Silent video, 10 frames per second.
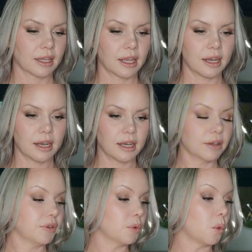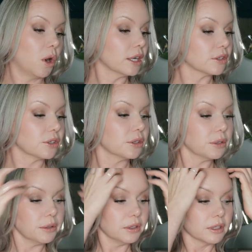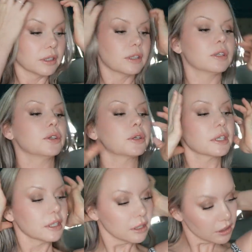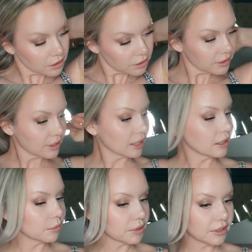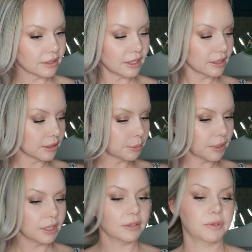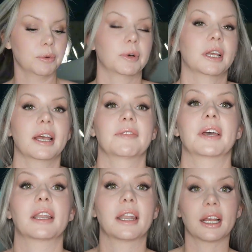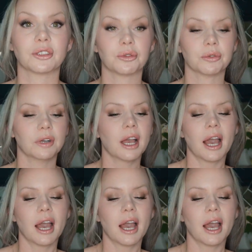If you want to, you can set it with a setting spray if you want to have that natural.